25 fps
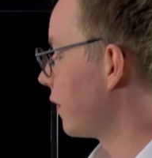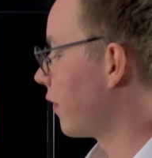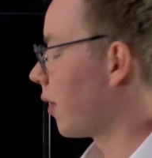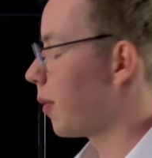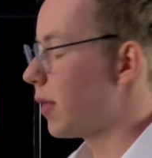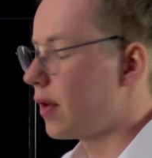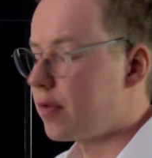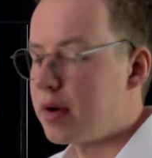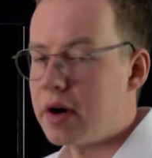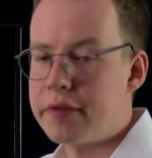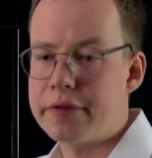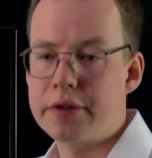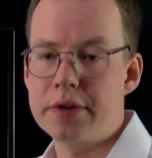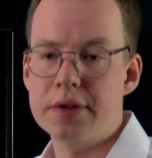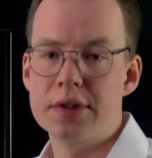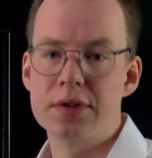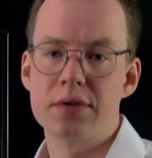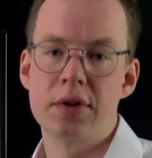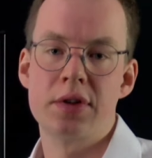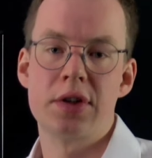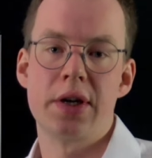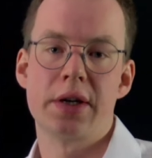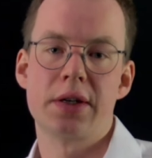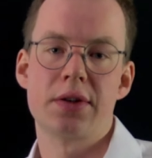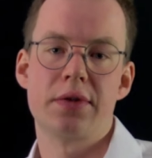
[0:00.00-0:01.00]
from the reference
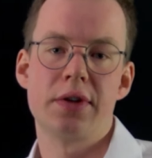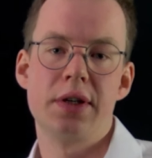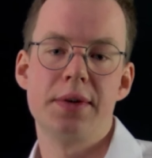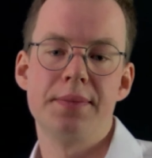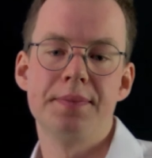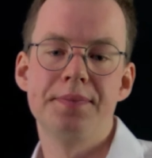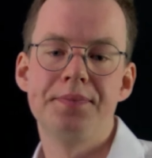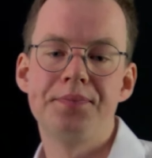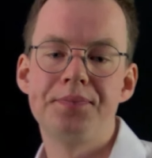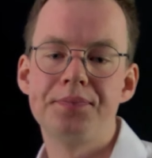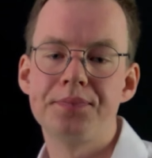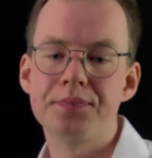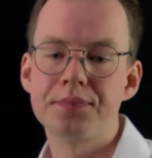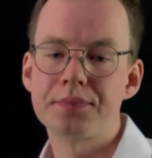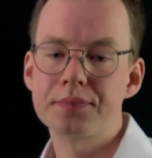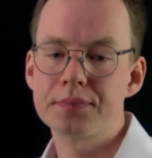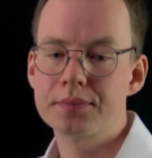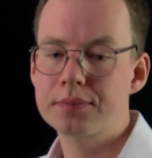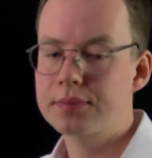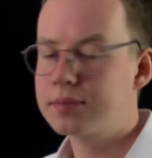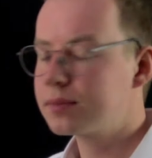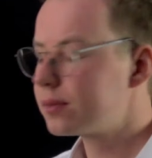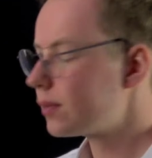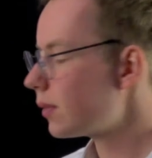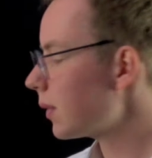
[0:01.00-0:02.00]
trajectory.
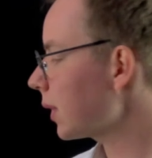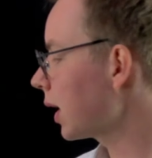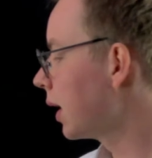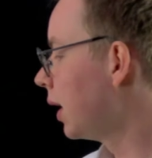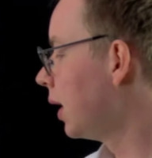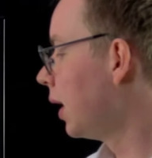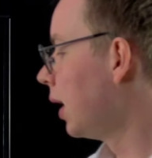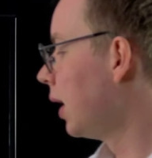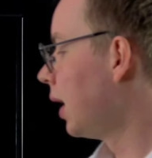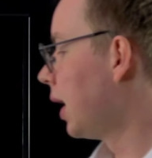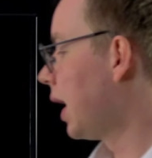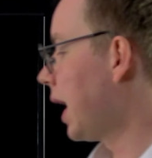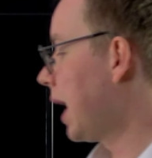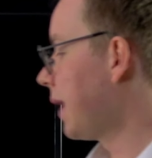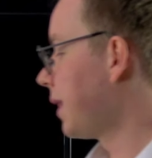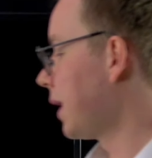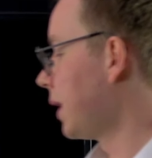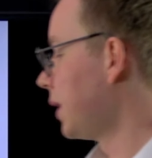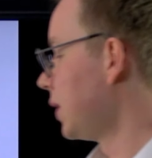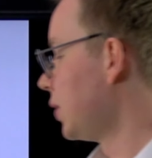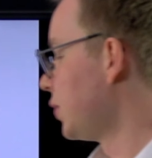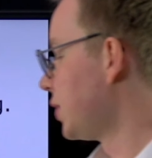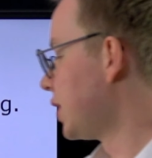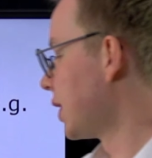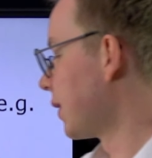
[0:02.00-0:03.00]
And then
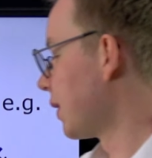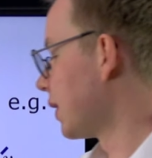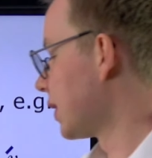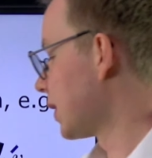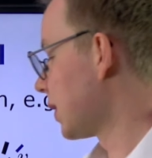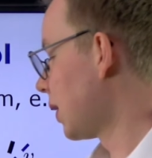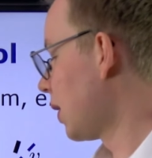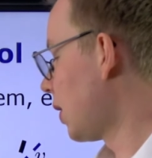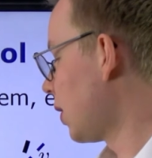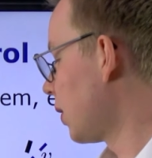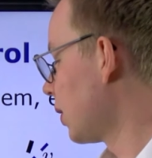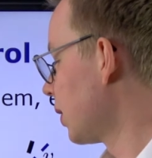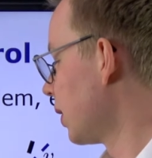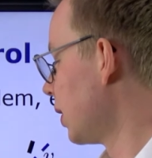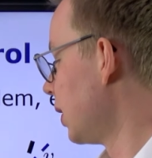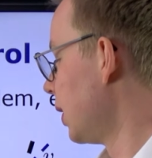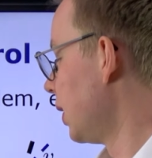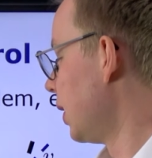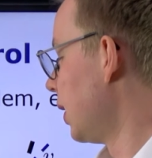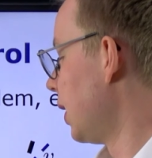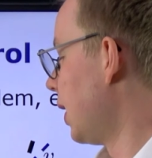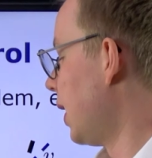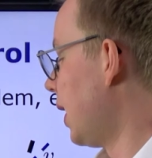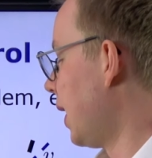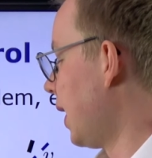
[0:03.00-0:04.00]
using this law
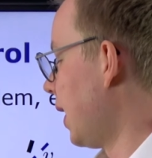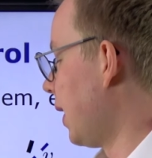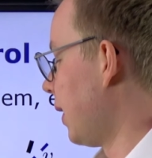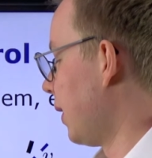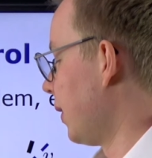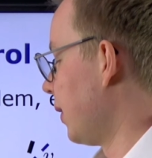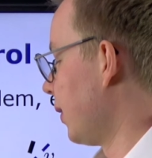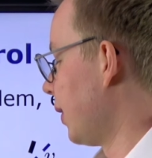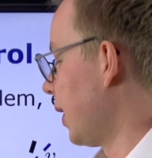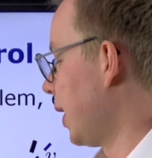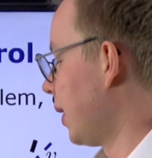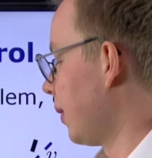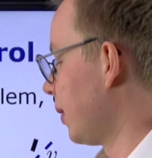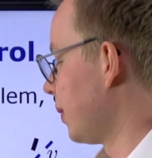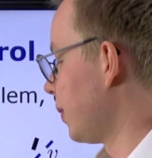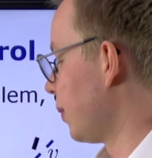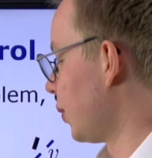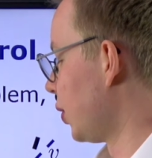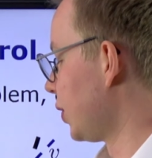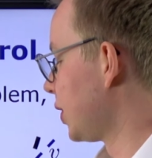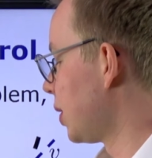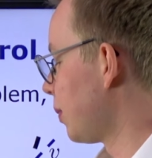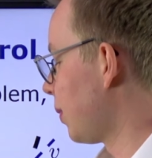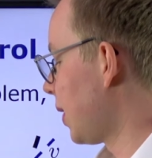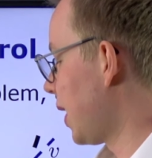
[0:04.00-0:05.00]
and
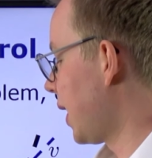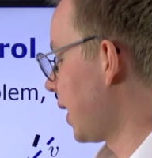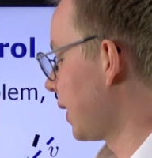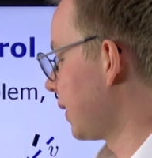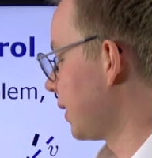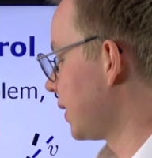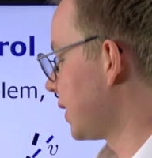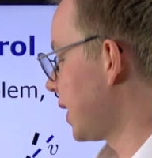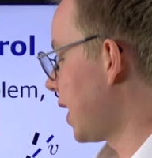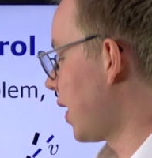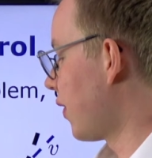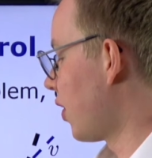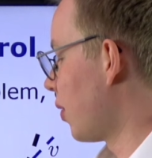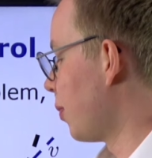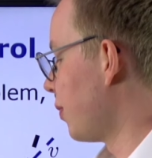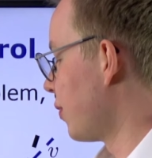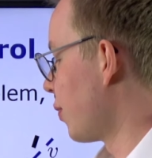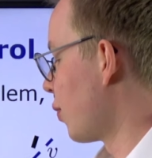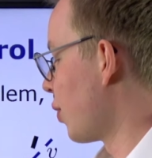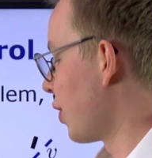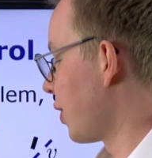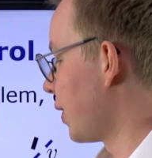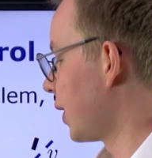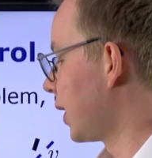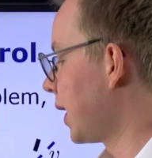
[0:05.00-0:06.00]
multiplying this error
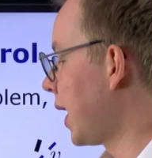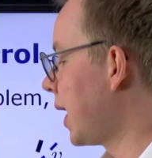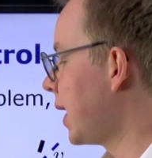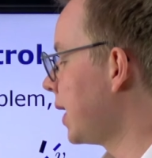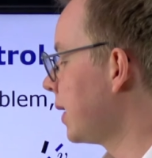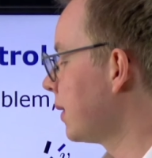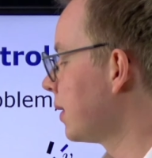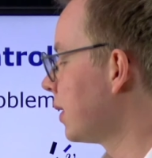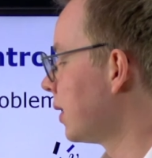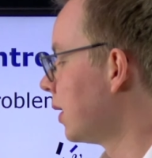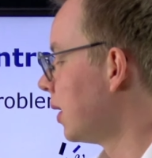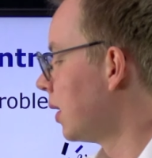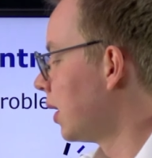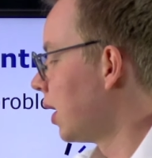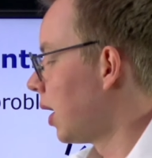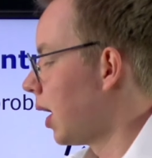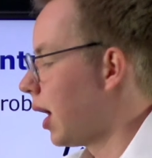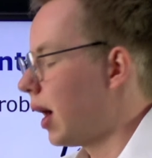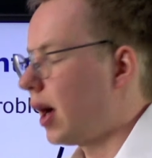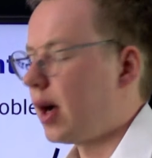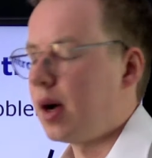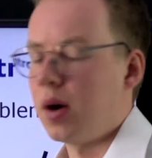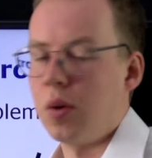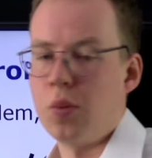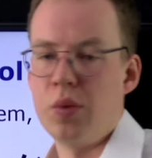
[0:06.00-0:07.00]
with the gain,
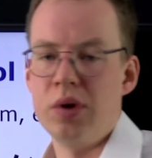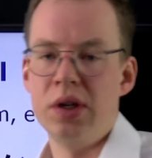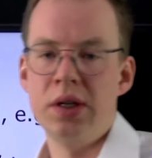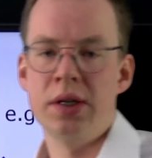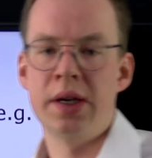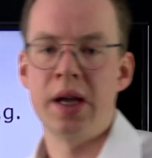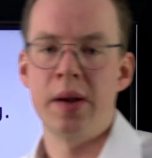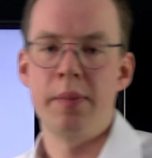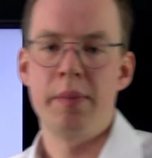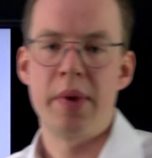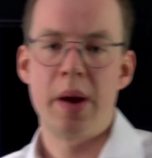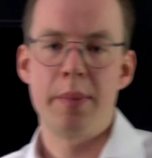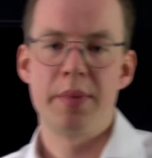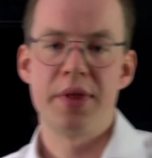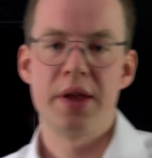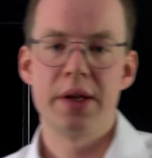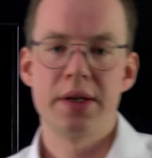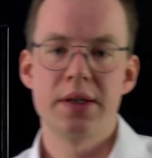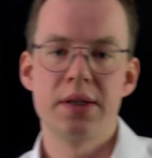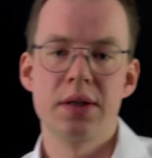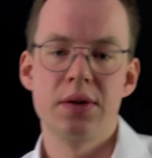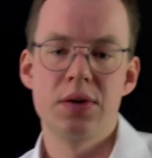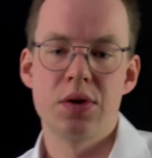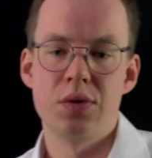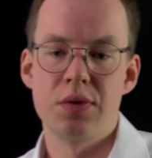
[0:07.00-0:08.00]
we can map
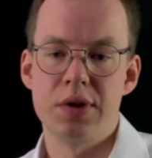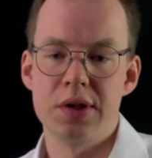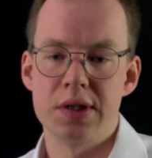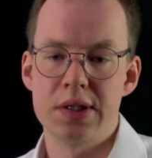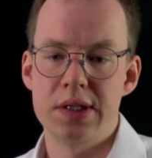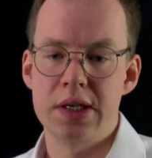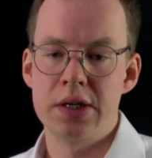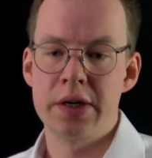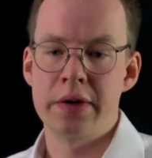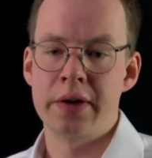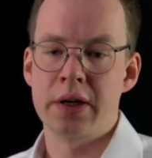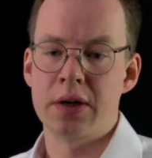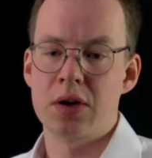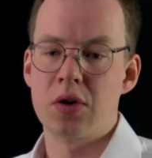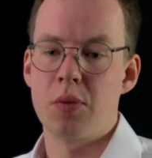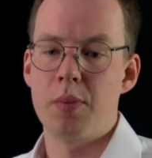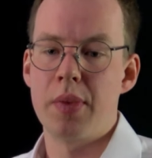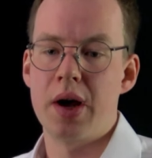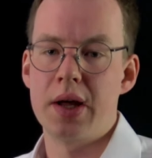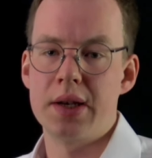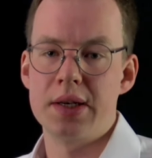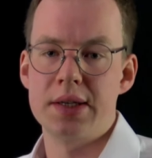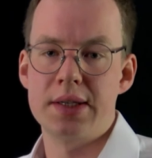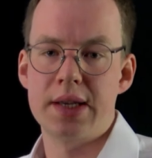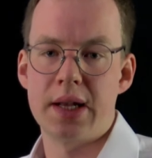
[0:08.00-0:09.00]
that to the steering
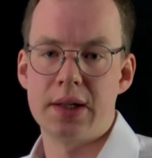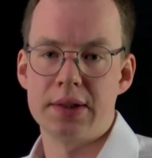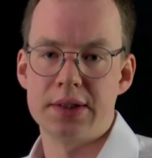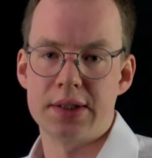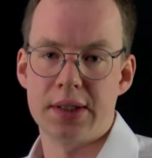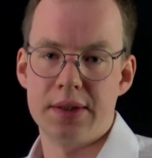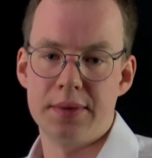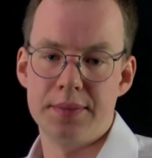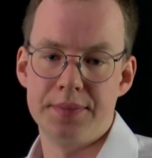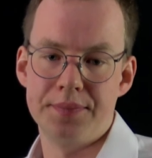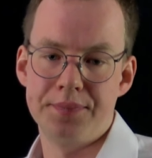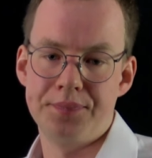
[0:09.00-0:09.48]
command delta.